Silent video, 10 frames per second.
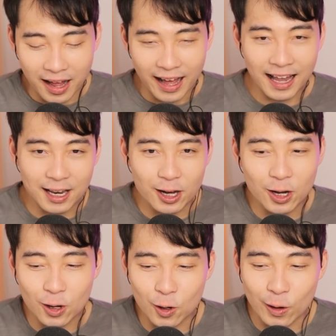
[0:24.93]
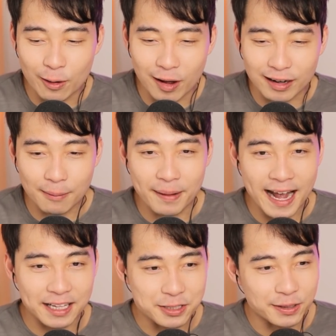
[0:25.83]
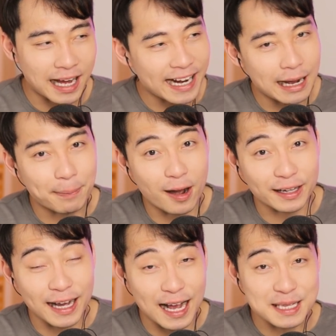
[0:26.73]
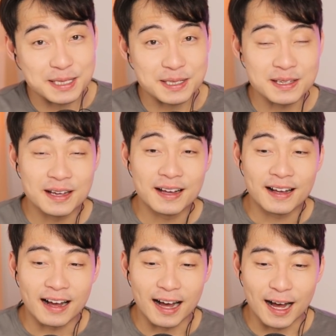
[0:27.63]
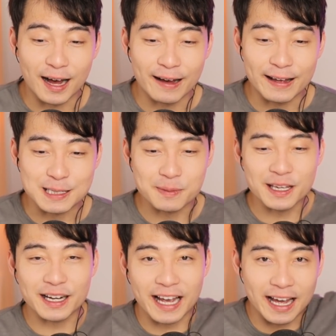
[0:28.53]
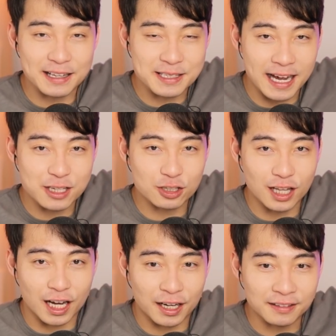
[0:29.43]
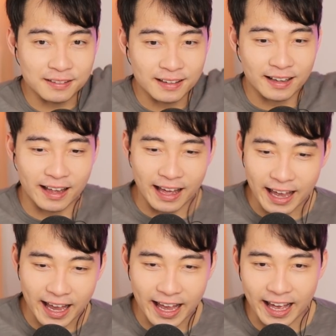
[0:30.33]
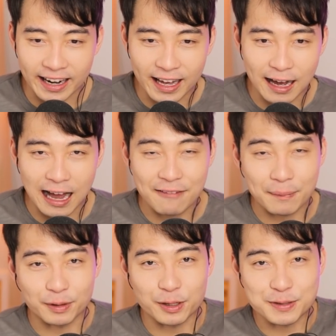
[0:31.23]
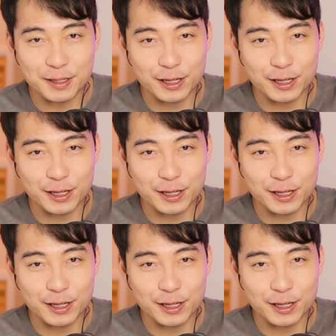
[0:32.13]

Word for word: Hello and welcome back to the HAIYAA Podcast. It's me again, it's Nigel Ng. And I have a producer